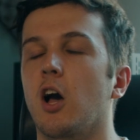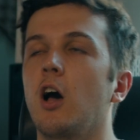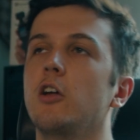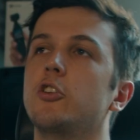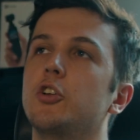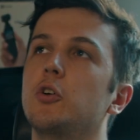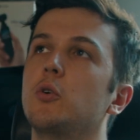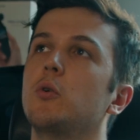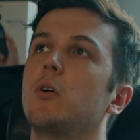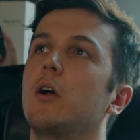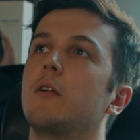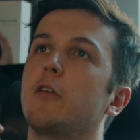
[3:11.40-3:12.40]
Can't
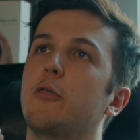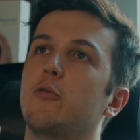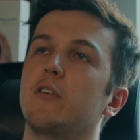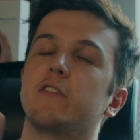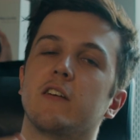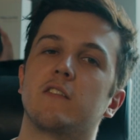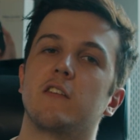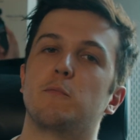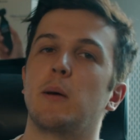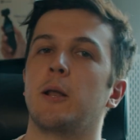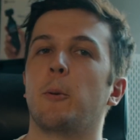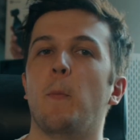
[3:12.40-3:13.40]
do the 360
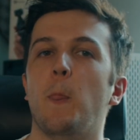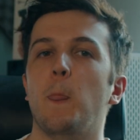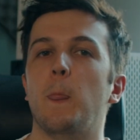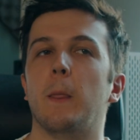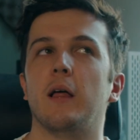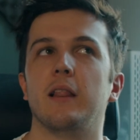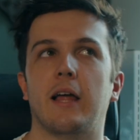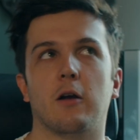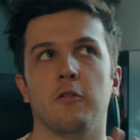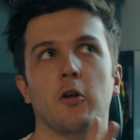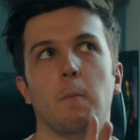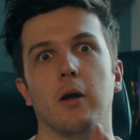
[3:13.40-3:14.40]
spin, like
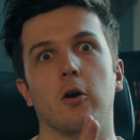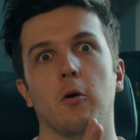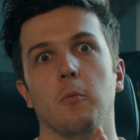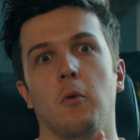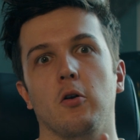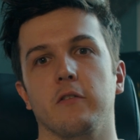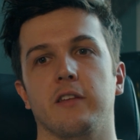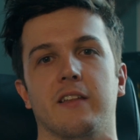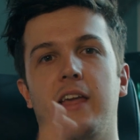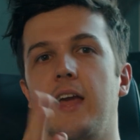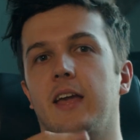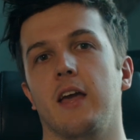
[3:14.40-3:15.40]
on their bigger models, like
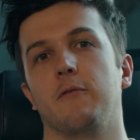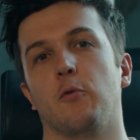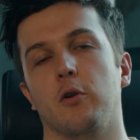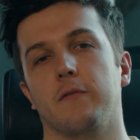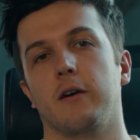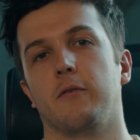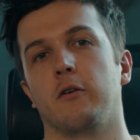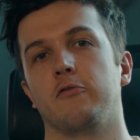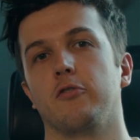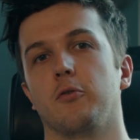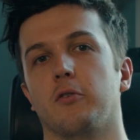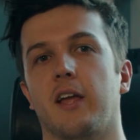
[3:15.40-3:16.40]
the
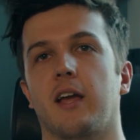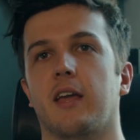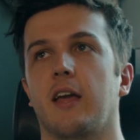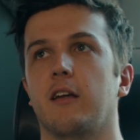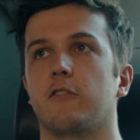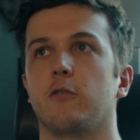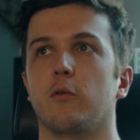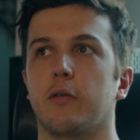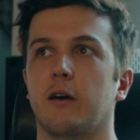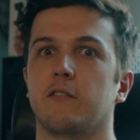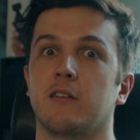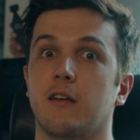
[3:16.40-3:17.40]
AK4500 or the
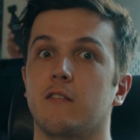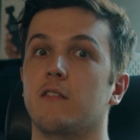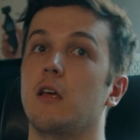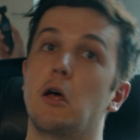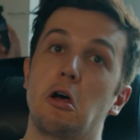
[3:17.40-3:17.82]
AK2000S.